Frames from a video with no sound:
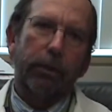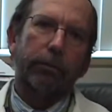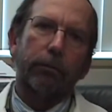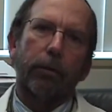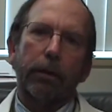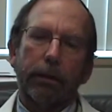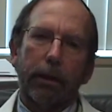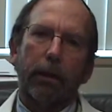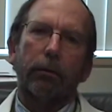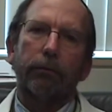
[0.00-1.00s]
out there right
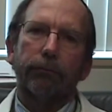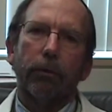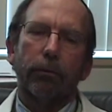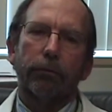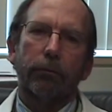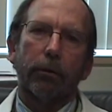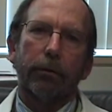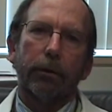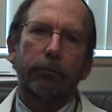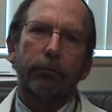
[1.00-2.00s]
now have focused on
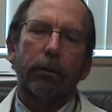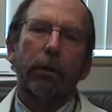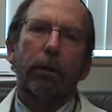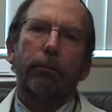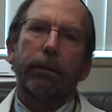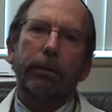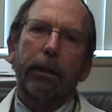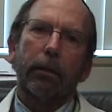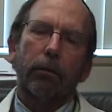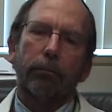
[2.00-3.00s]
this, but
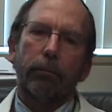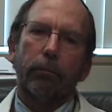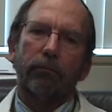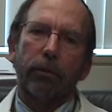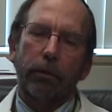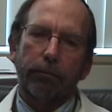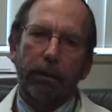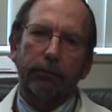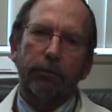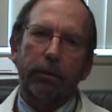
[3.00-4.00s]
they are very
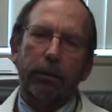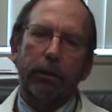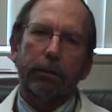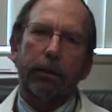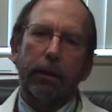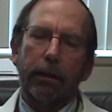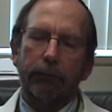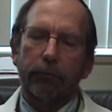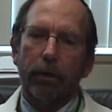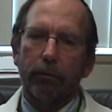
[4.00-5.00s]
basic in that they
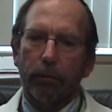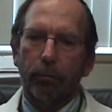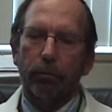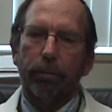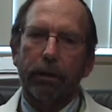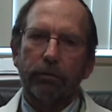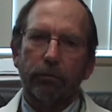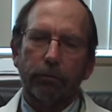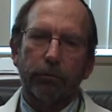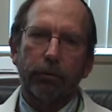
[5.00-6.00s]
have come up with
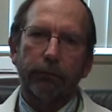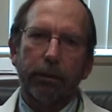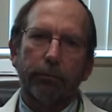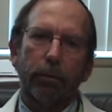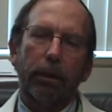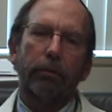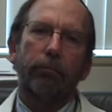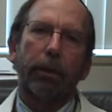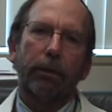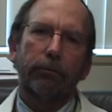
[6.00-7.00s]
patient-specific implants
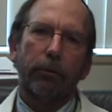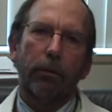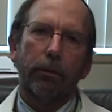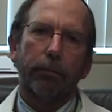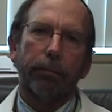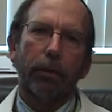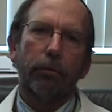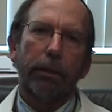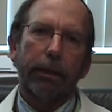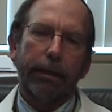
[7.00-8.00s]
based on the
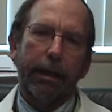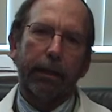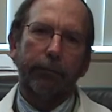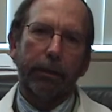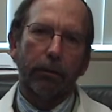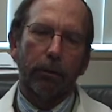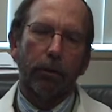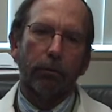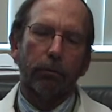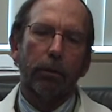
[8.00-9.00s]
bony anatomy
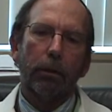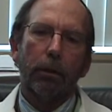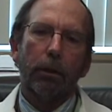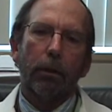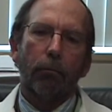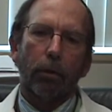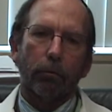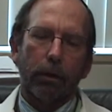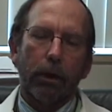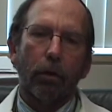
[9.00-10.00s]
alone. Where
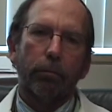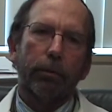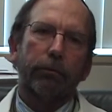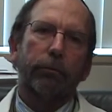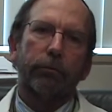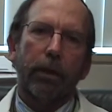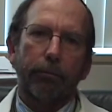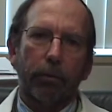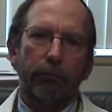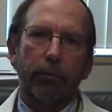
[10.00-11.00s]
Rehoboth is
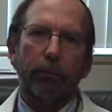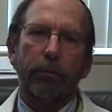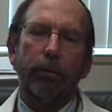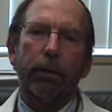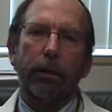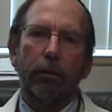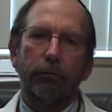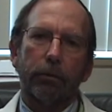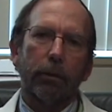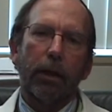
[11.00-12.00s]
separate from everybody
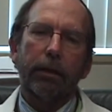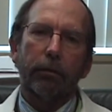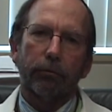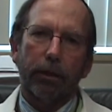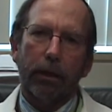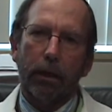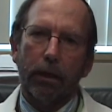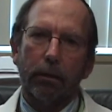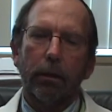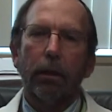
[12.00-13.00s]
else and light years
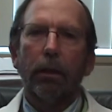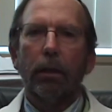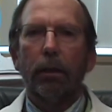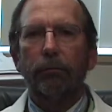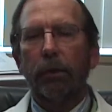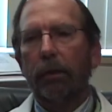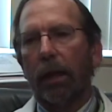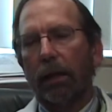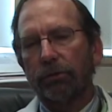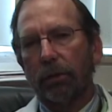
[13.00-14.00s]
ahead is that it
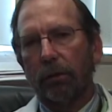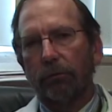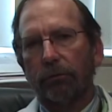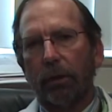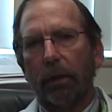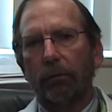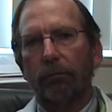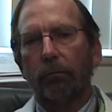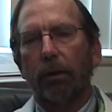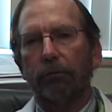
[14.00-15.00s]
actually understands
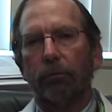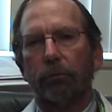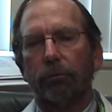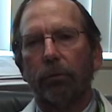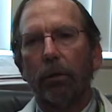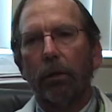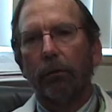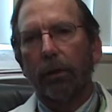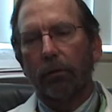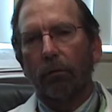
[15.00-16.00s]
the muscles
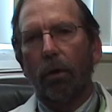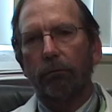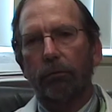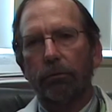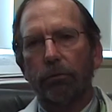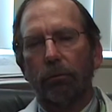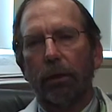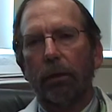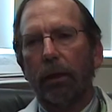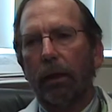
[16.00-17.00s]
that cross the
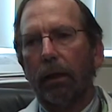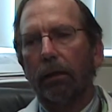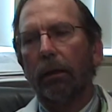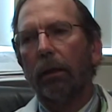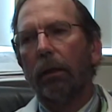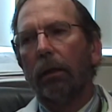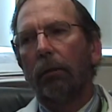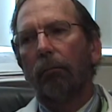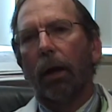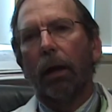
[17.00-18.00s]
joint,
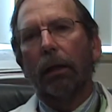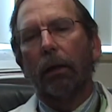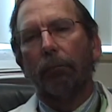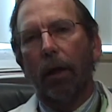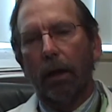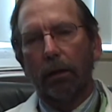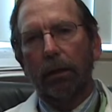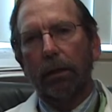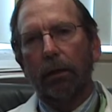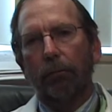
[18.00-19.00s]
and by
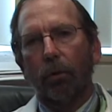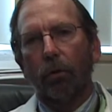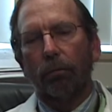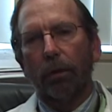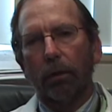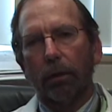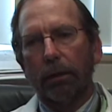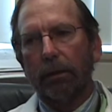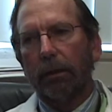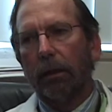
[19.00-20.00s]
modeling it
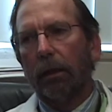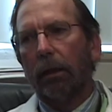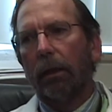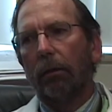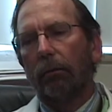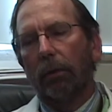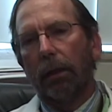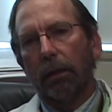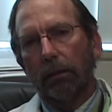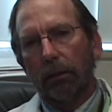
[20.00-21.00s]
appropriately, they
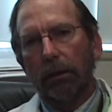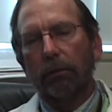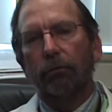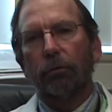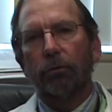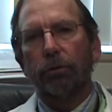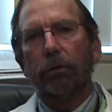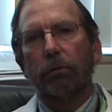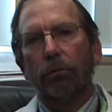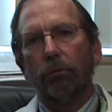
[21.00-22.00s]
can lead the
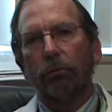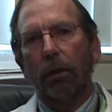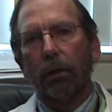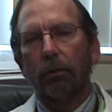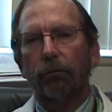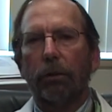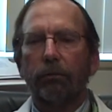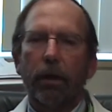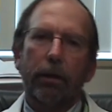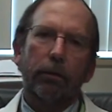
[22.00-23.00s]
surgeon to tell us
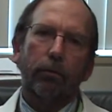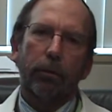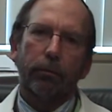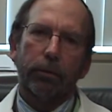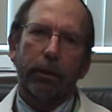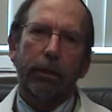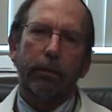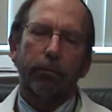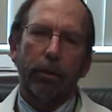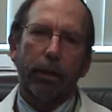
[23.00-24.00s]
exactly where to put that
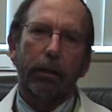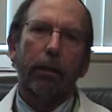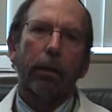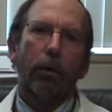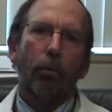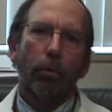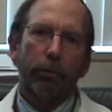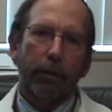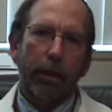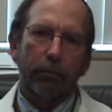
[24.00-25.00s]
implant
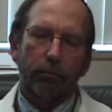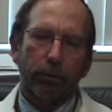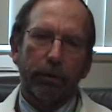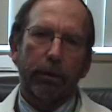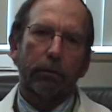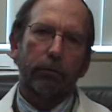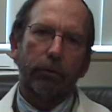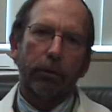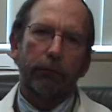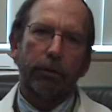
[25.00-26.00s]
with that particular
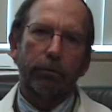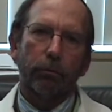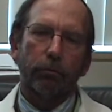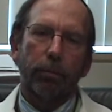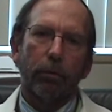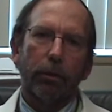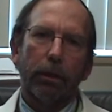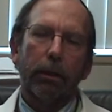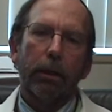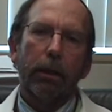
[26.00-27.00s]
individual's
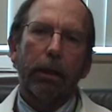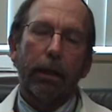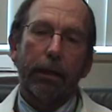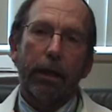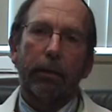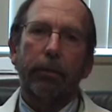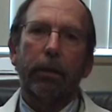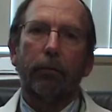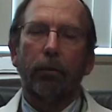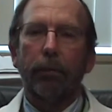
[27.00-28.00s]
bony
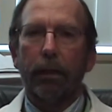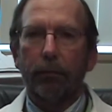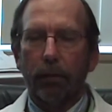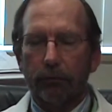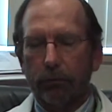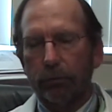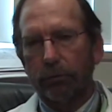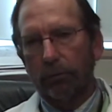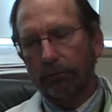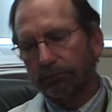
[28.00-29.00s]
anatomy and remaining
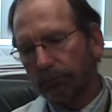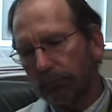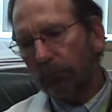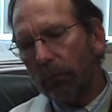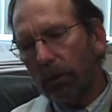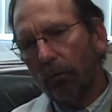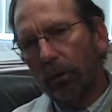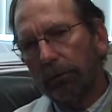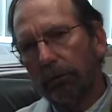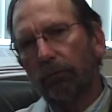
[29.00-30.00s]
musculature.
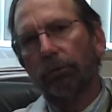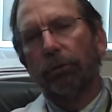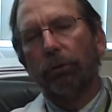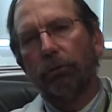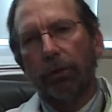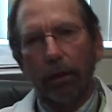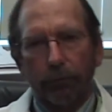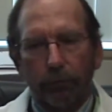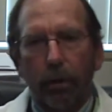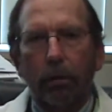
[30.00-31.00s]
What this will do down
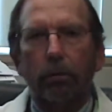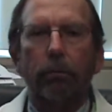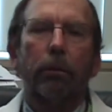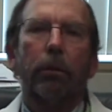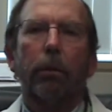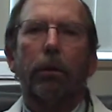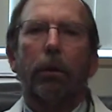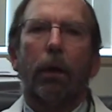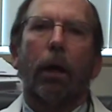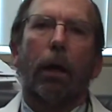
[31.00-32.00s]
the road,
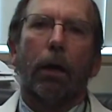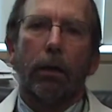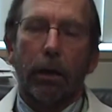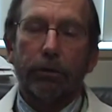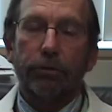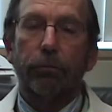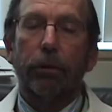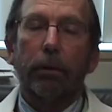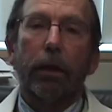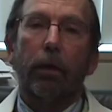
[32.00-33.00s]
and should
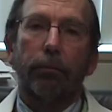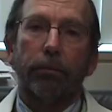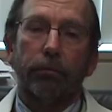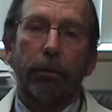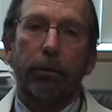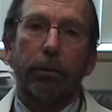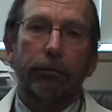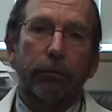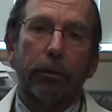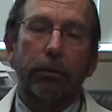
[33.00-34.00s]
really help us with,
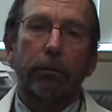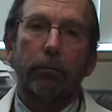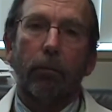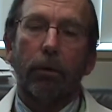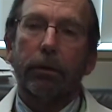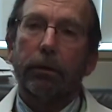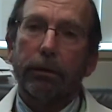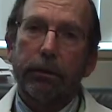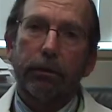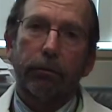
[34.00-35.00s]
is to markedly
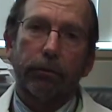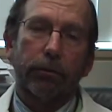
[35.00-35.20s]
decrease